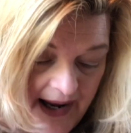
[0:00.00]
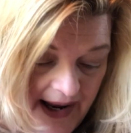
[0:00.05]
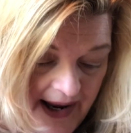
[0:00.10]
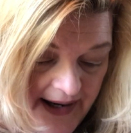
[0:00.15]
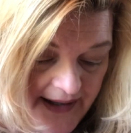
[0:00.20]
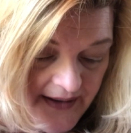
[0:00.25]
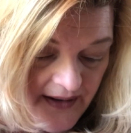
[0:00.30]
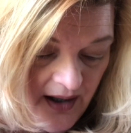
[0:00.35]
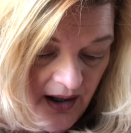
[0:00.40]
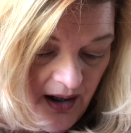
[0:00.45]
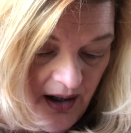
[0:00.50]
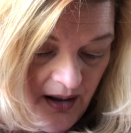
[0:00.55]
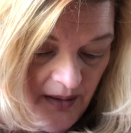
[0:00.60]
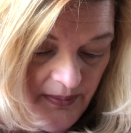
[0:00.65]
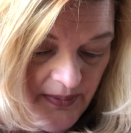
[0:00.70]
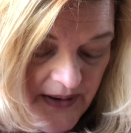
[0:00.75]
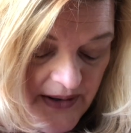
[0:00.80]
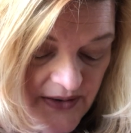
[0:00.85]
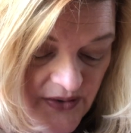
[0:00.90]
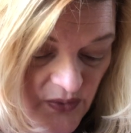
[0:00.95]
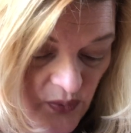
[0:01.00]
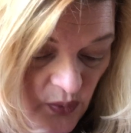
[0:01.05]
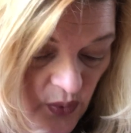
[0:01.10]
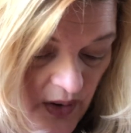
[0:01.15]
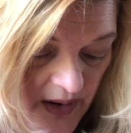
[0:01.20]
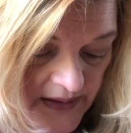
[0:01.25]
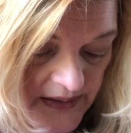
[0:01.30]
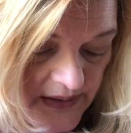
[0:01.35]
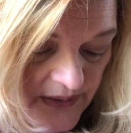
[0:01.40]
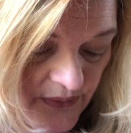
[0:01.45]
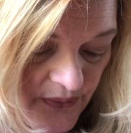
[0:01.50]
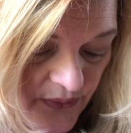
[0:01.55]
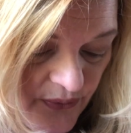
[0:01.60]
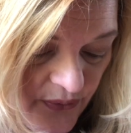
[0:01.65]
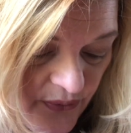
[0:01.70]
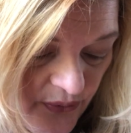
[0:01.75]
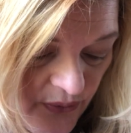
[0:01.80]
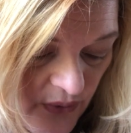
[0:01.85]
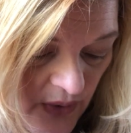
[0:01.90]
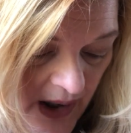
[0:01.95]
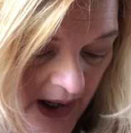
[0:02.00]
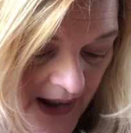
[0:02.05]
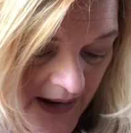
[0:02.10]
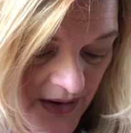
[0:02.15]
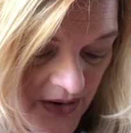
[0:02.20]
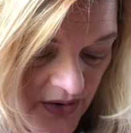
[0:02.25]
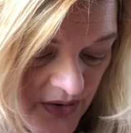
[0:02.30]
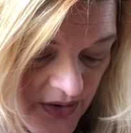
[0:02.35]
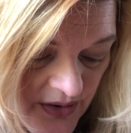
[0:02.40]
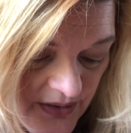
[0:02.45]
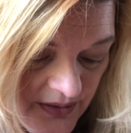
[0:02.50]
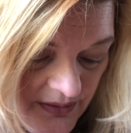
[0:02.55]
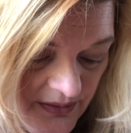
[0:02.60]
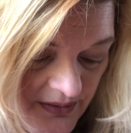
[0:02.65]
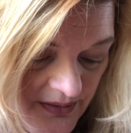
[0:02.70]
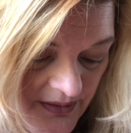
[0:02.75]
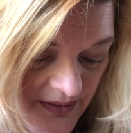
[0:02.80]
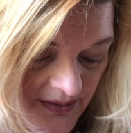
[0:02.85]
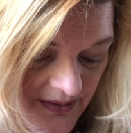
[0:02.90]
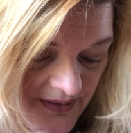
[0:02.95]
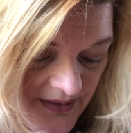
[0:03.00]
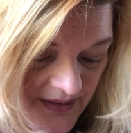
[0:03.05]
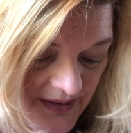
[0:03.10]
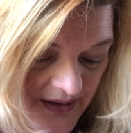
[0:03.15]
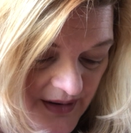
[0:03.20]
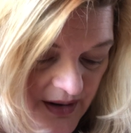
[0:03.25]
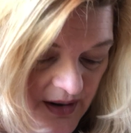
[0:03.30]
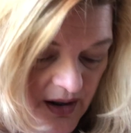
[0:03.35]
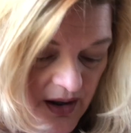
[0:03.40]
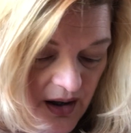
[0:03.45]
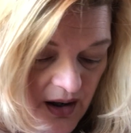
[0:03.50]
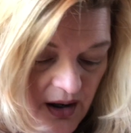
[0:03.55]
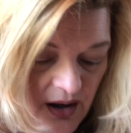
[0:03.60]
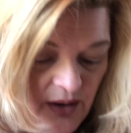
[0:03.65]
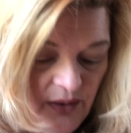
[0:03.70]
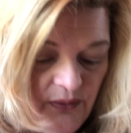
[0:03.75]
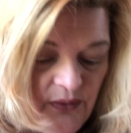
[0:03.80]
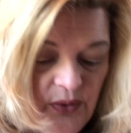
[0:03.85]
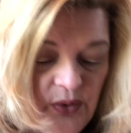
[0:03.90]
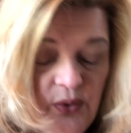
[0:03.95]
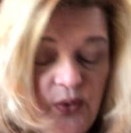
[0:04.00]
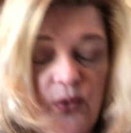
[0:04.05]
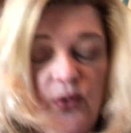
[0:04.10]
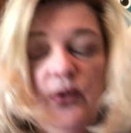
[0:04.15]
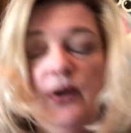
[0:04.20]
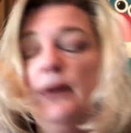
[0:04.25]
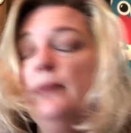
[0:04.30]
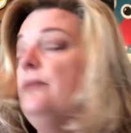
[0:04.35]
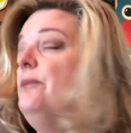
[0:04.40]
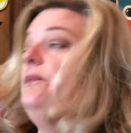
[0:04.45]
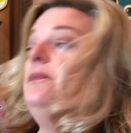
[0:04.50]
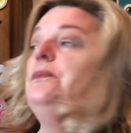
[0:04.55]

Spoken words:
A cup is what fraction of a quart?